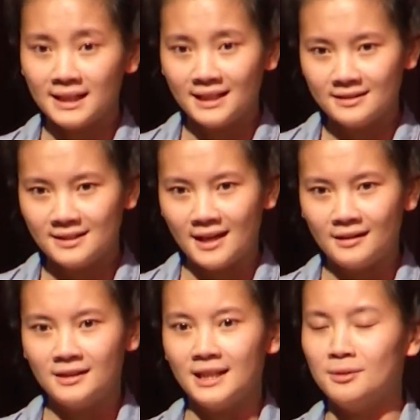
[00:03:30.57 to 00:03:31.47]
hit
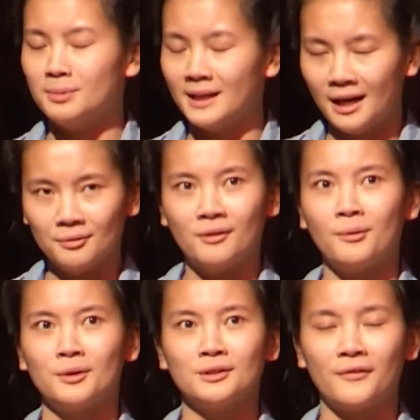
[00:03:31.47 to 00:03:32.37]
send, it would be out in the
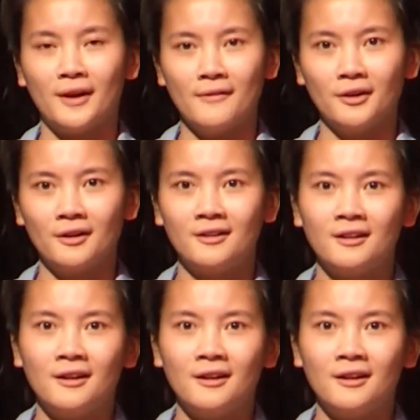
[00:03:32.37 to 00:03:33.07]
world forever.